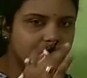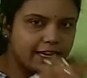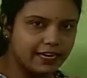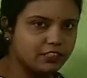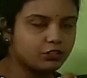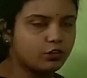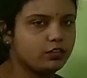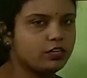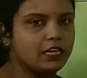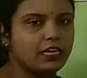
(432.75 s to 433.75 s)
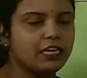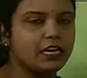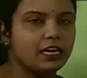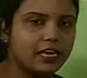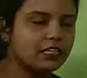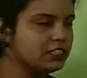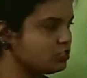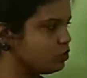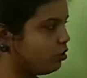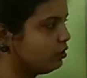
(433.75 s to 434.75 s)
Later on, he again
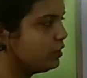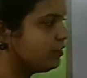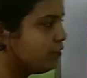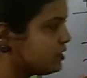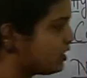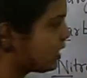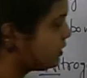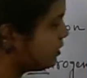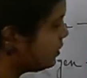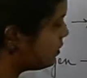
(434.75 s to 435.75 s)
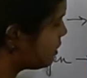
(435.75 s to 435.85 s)
saw there was another